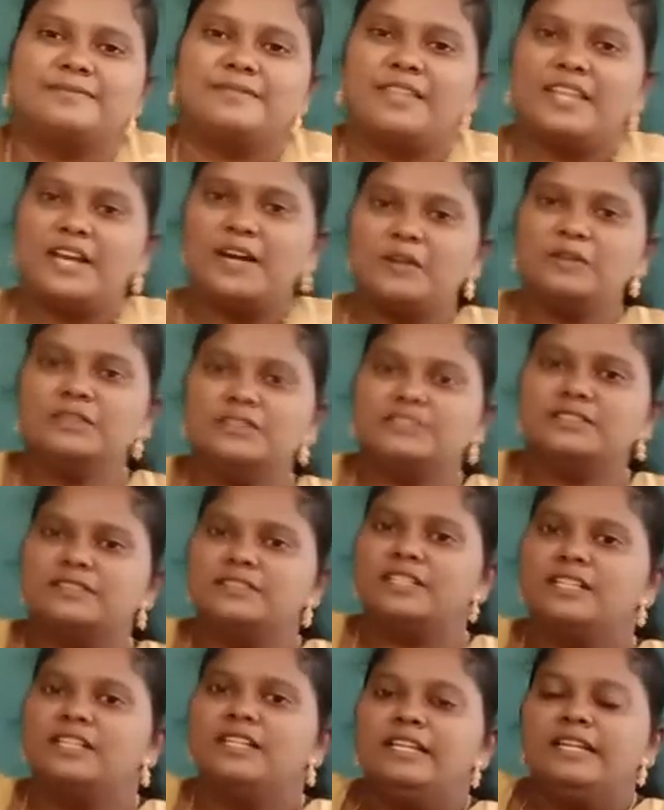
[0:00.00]
Now,
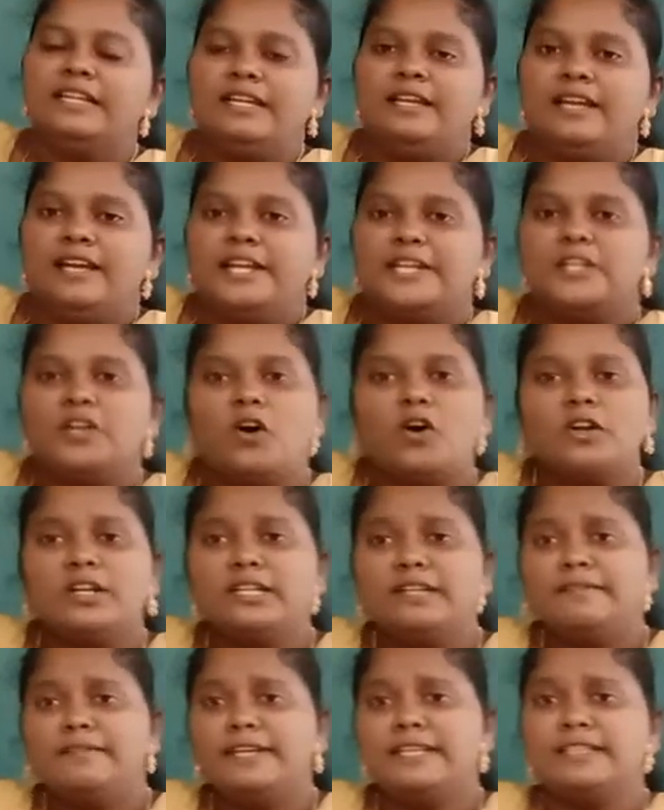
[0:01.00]

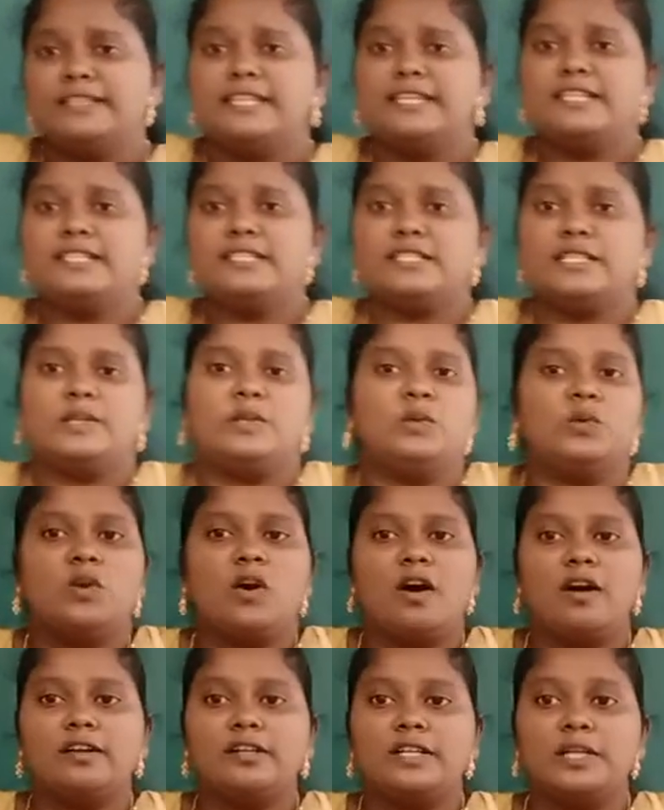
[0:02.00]
non-living things do
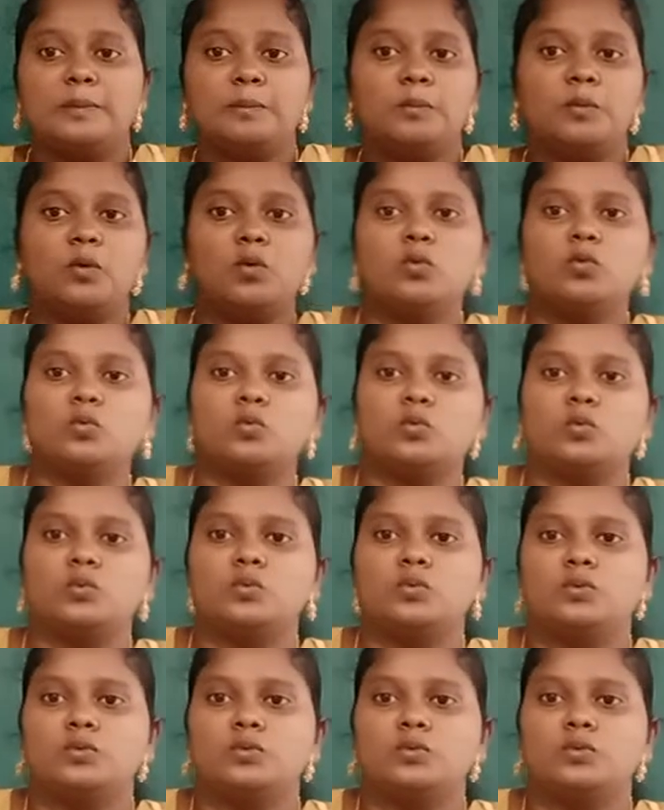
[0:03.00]
not move